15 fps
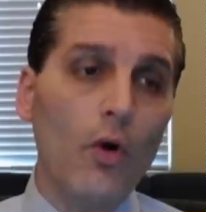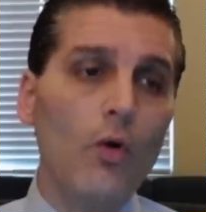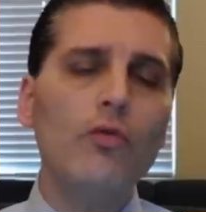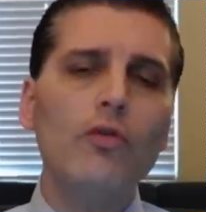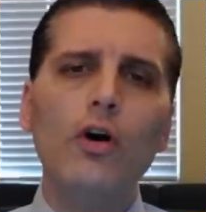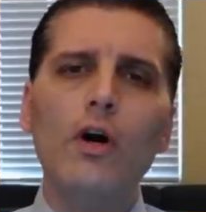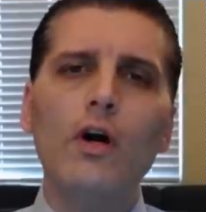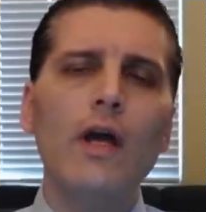
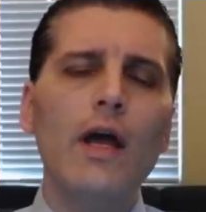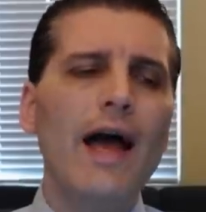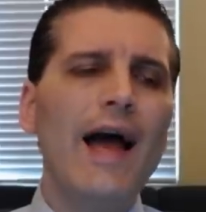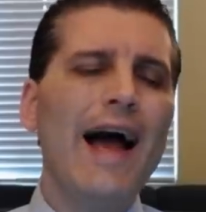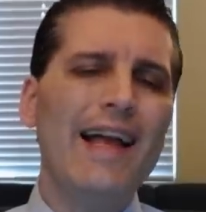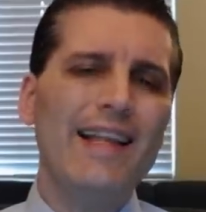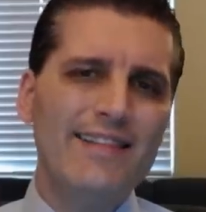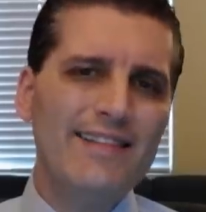Don't look
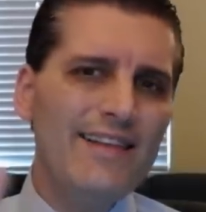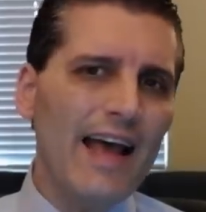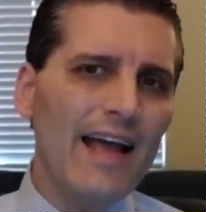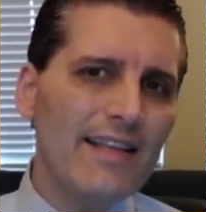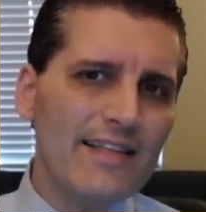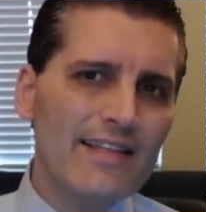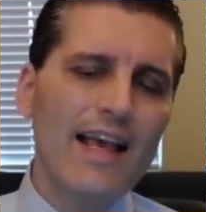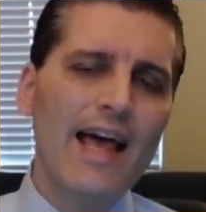at
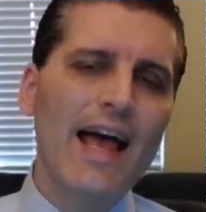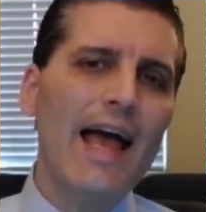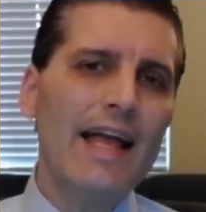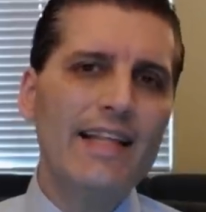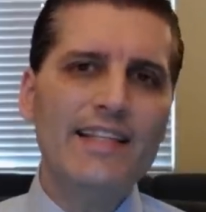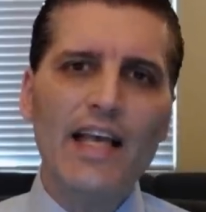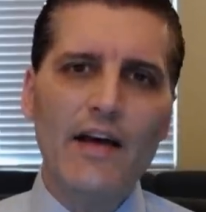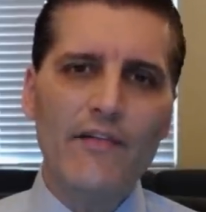debts
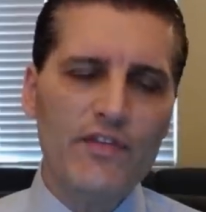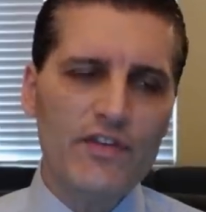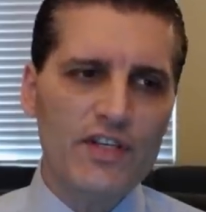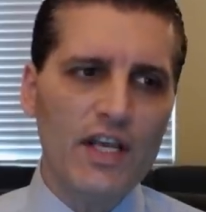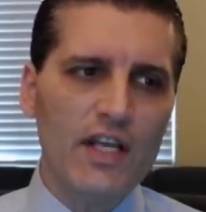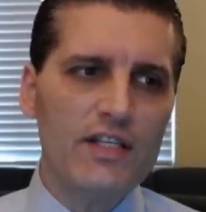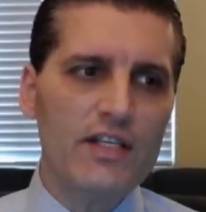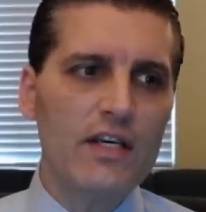and
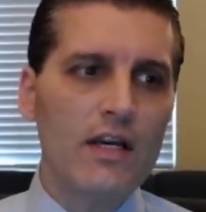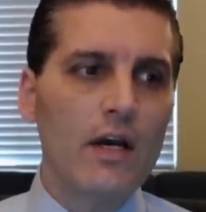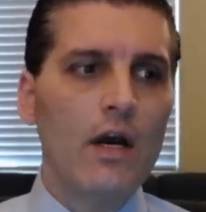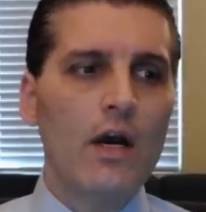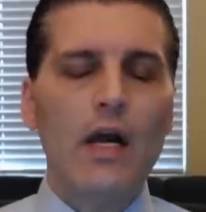deficits